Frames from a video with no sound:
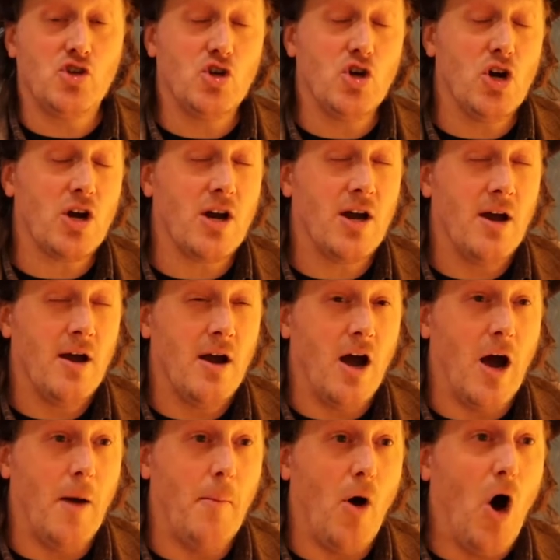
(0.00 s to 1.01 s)
took
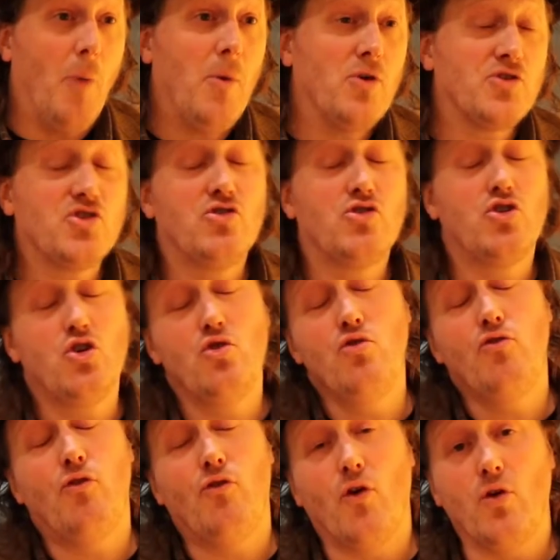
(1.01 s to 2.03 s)
almost 2
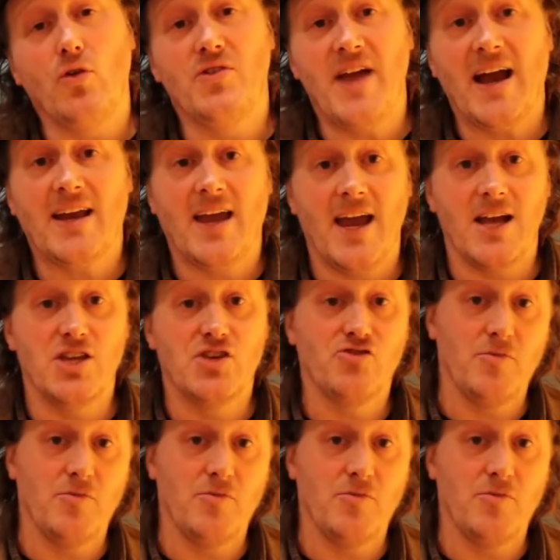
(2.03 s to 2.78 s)
full decades,